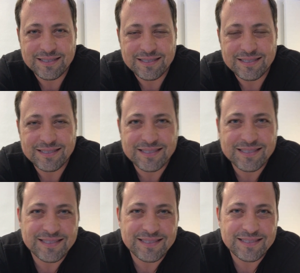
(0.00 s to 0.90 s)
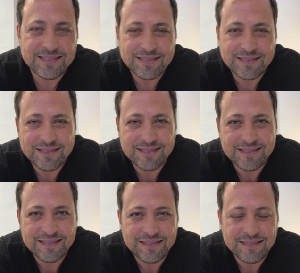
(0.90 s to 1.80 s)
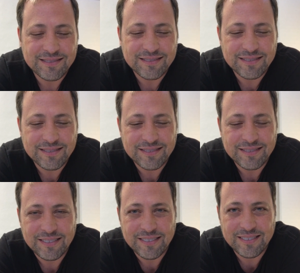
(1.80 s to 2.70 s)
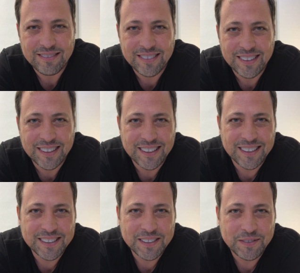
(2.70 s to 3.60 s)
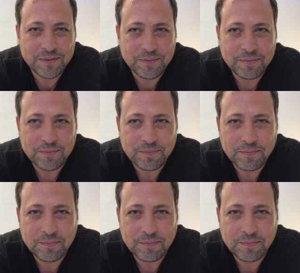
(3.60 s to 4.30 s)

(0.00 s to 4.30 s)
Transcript: (no one is talking)